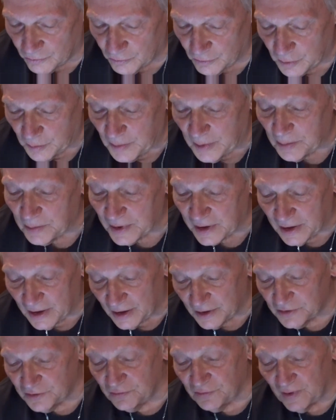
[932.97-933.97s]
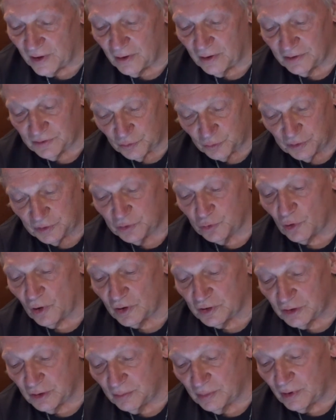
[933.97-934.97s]
Remember God's vows we
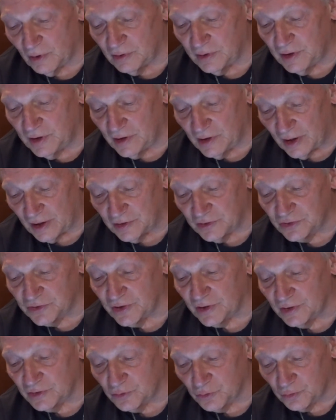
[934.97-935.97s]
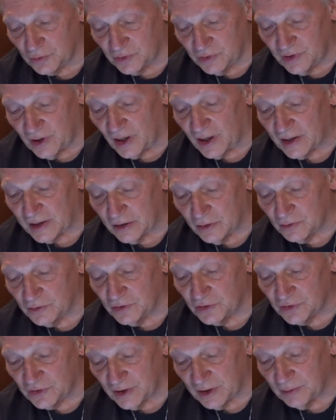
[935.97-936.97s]
talked about? Eli's sons would die on
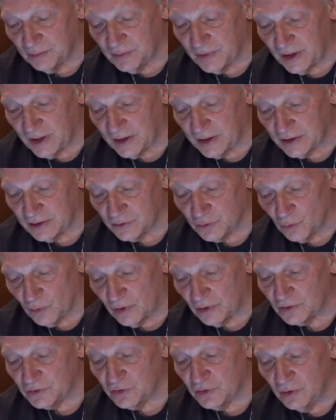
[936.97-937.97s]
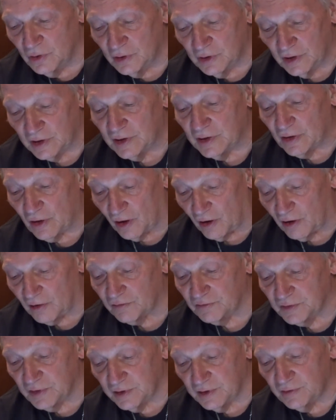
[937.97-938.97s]
the same day, as well as in
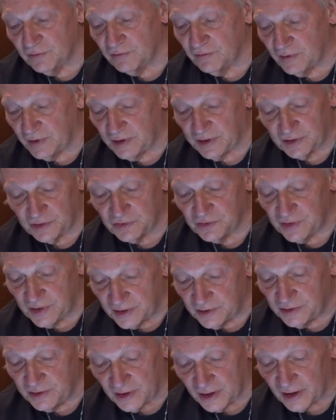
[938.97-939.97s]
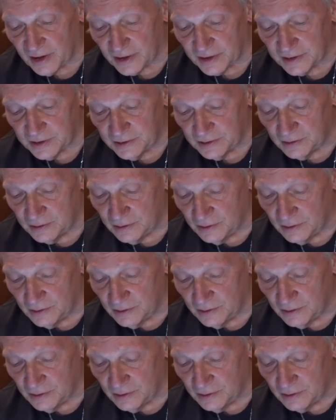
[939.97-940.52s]
Hophni and Phineas did die.